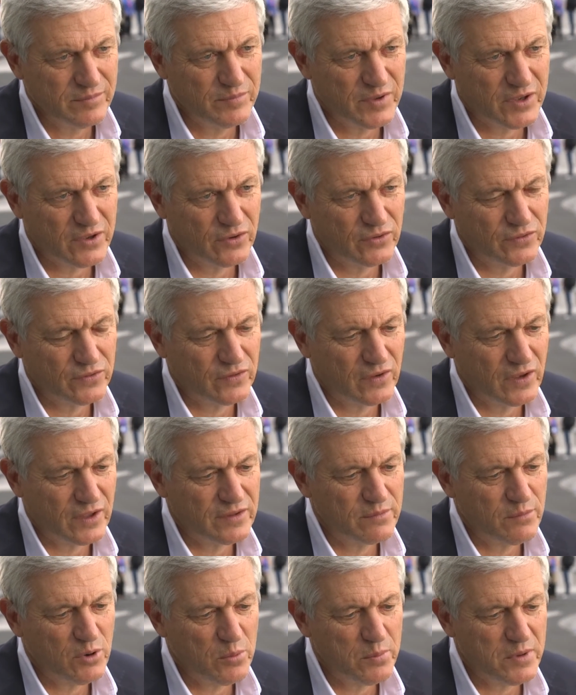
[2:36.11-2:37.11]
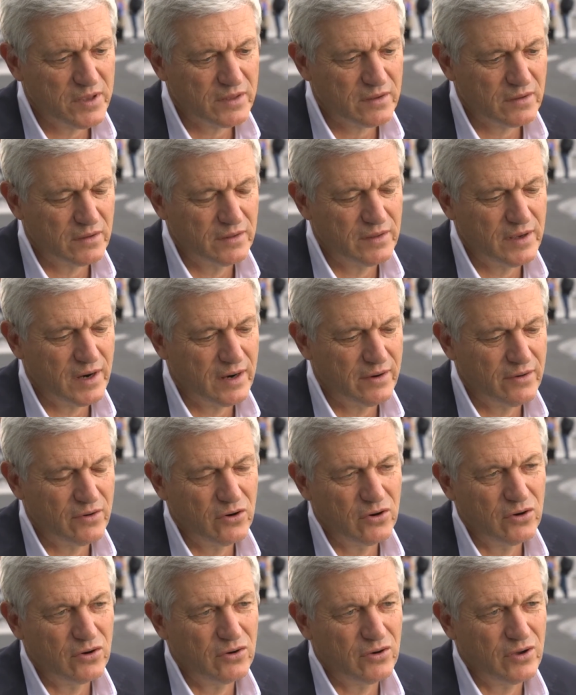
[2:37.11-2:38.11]
because at the moment uh, there are
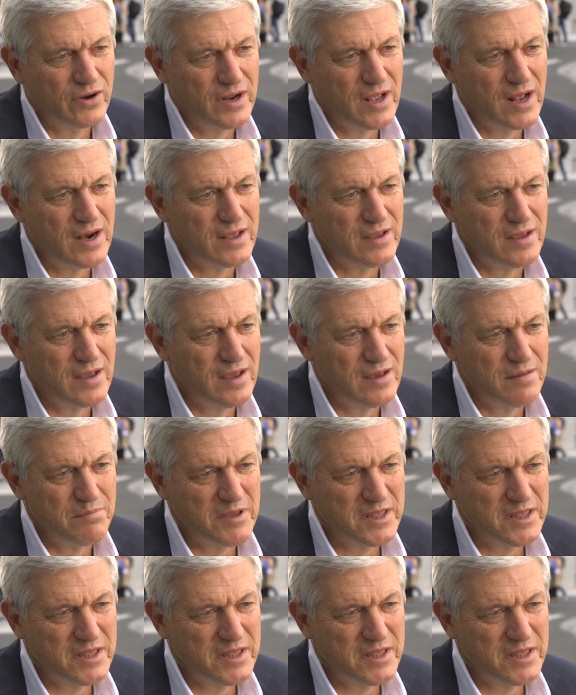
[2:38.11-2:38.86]
no really uh,